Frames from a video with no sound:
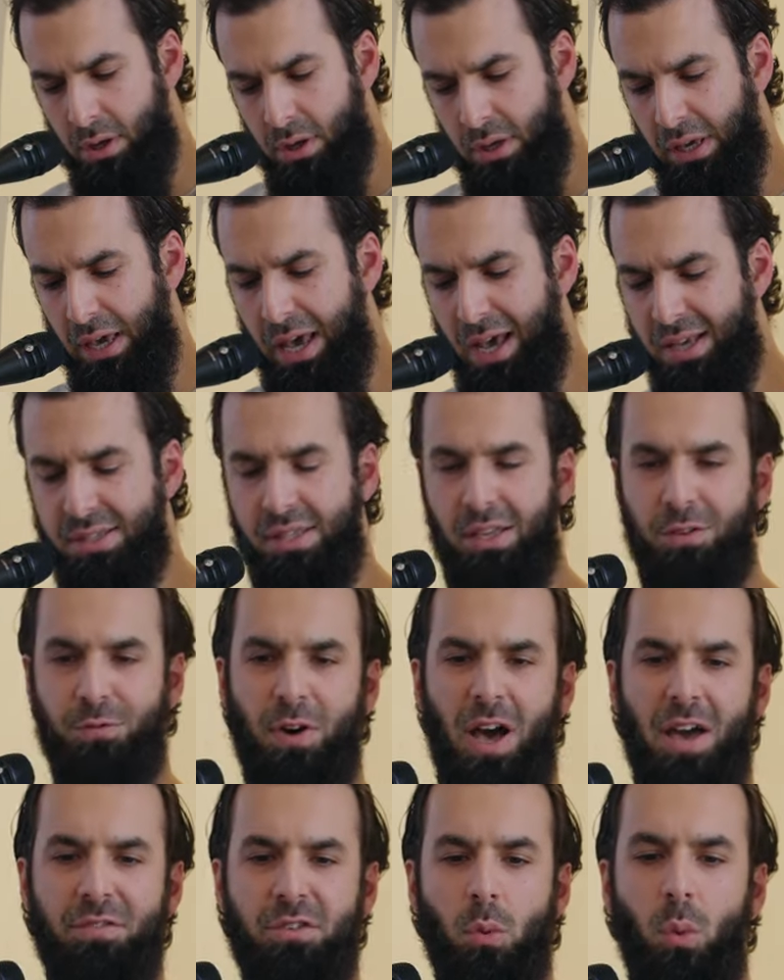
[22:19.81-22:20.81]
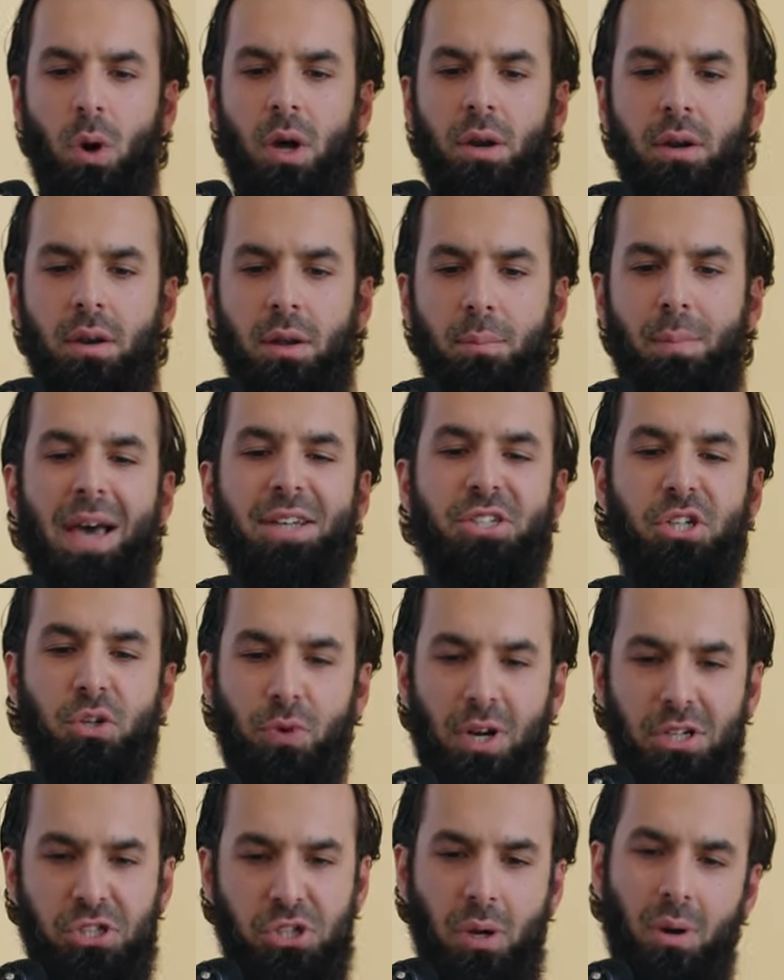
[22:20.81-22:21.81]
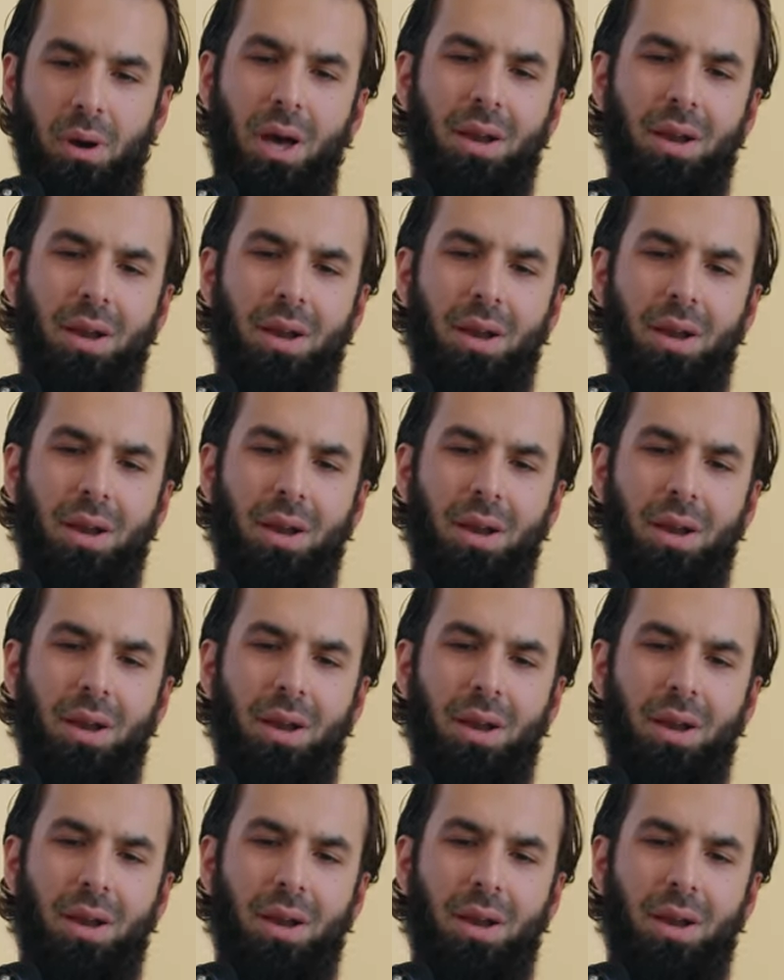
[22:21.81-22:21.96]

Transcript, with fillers: he has the 5 to 1 magic ratio.